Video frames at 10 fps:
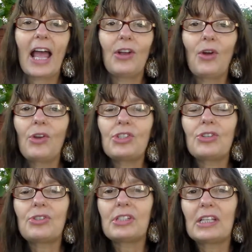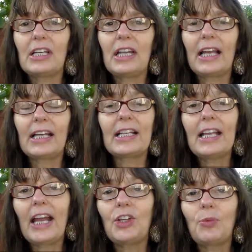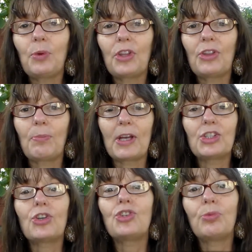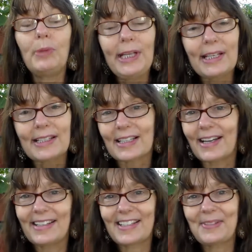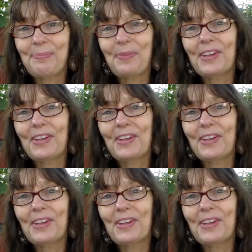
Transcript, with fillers: and also see and connect with my social media sites